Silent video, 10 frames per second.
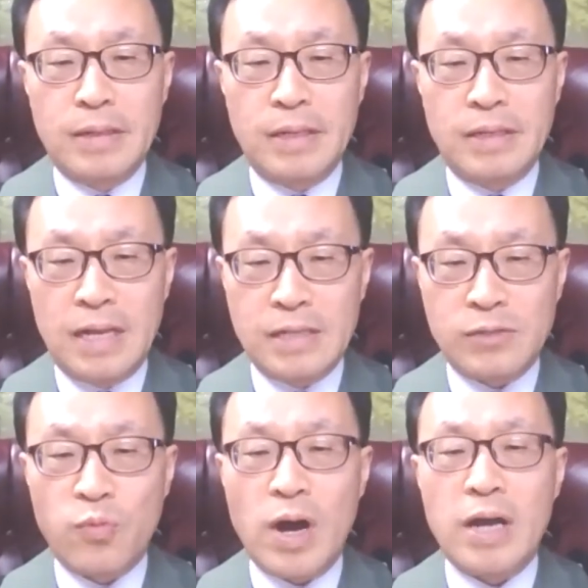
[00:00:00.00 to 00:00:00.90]
And
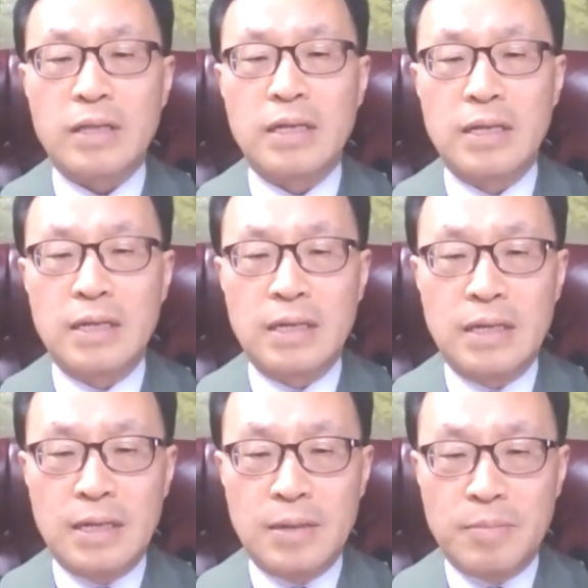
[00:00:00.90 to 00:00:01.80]
that's what
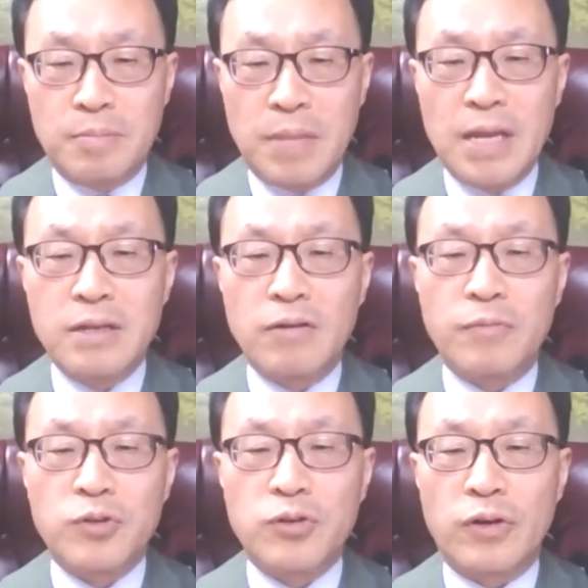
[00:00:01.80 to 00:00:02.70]
many
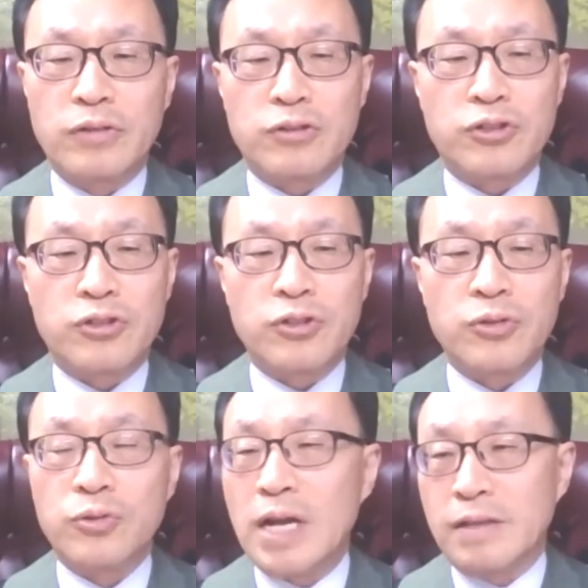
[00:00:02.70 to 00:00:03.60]
of you
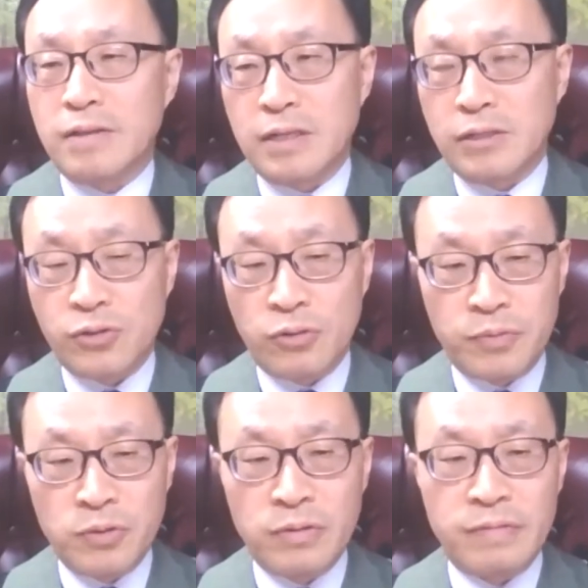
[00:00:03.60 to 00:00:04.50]
understood, I think, so
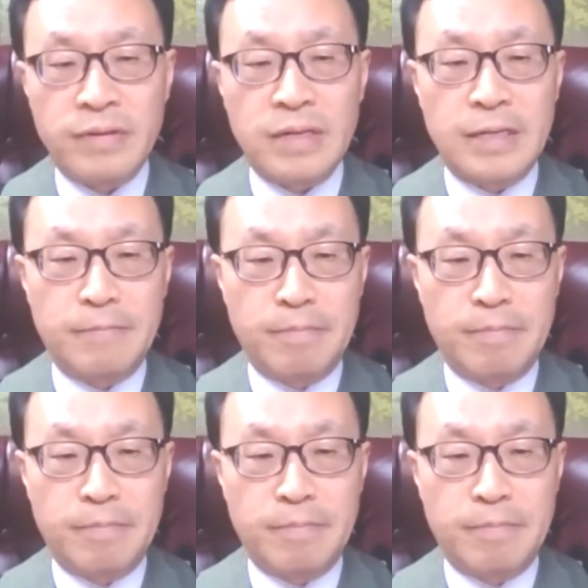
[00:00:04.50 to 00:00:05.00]
beautifully.